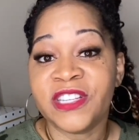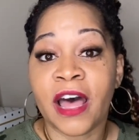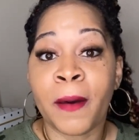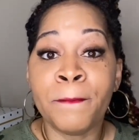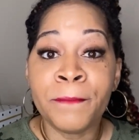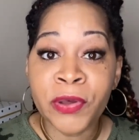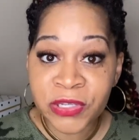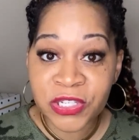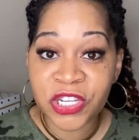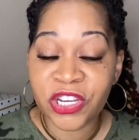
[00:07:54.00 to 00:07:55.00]
a boost
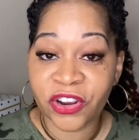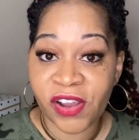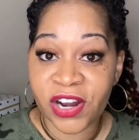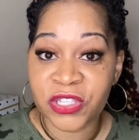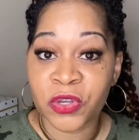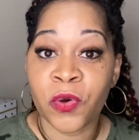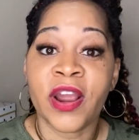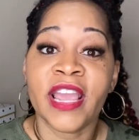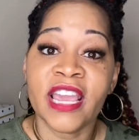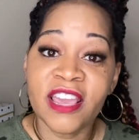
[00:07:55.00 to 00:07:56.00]
to your credit score
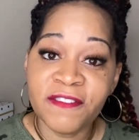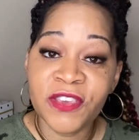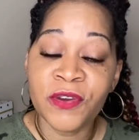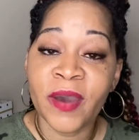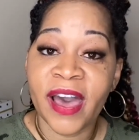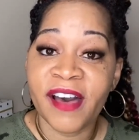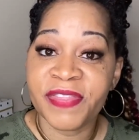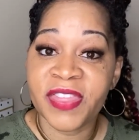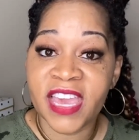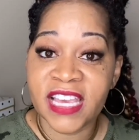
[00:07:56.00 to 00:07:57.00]
if you have
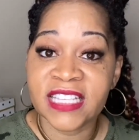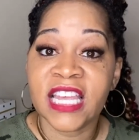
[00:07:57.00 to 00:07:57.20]
things